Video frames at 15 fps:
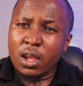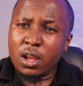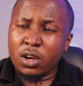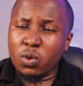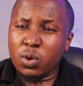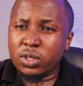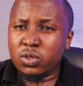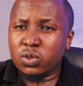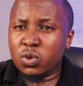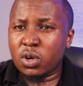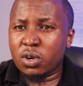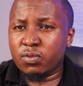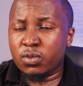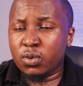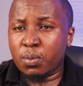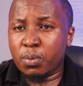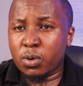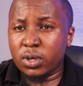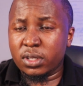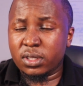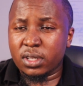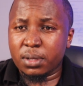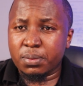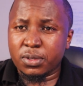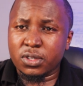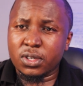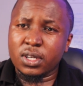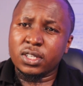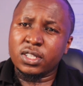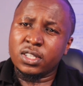Now, once you have your police
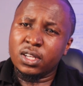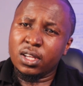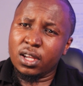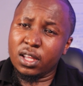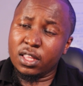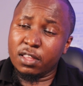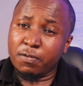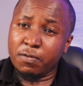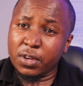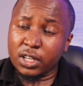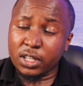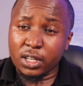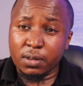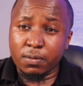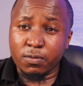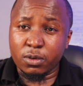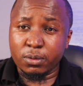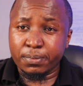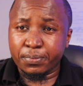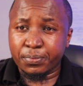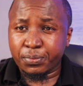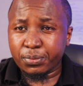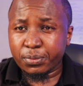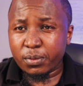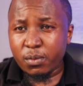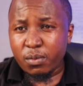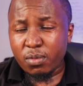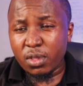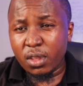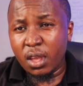abstract and the filled claim form,
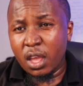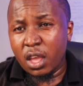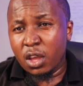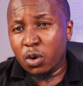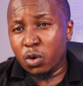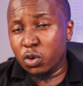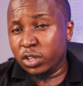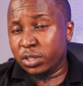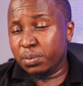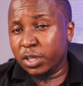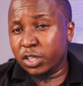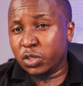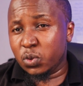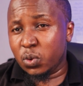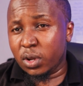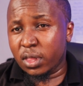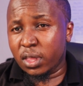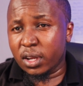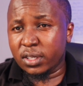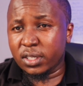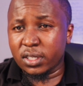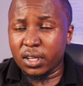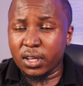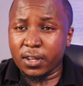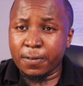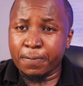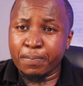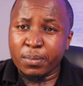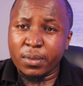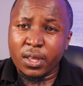always make sure that
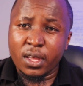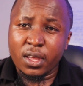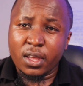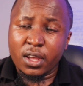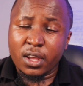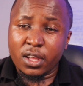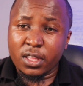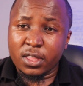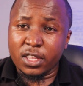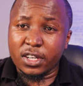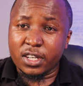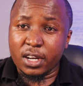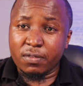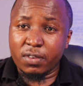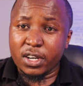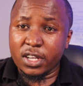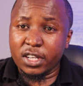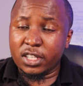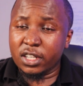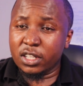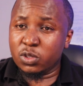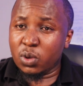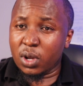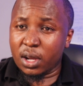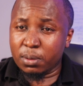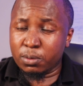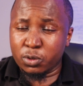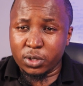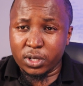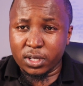the driver details were
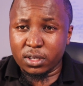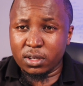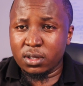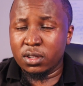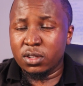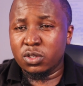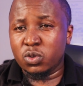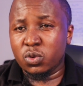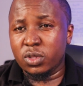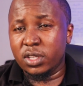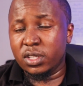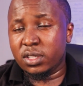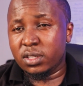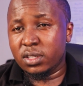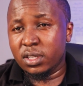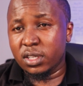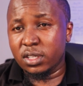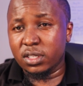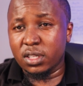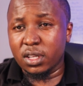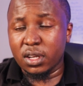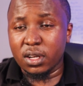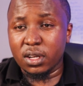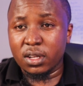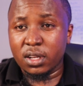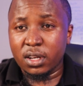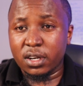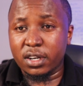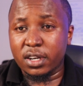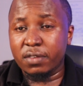up to date. So this is the
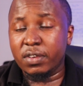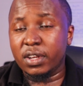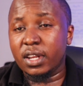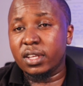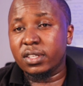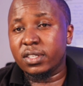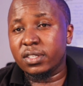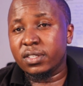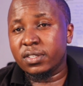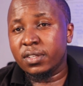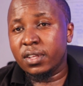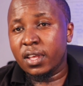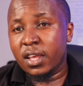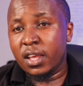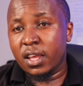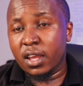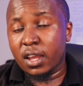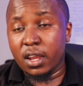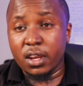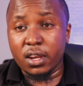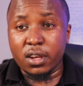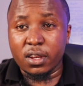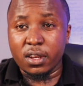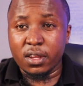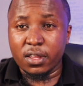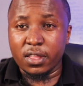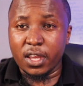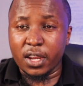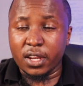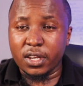driving license and
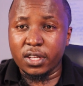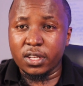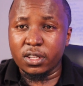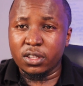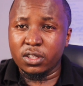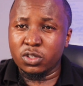the ID.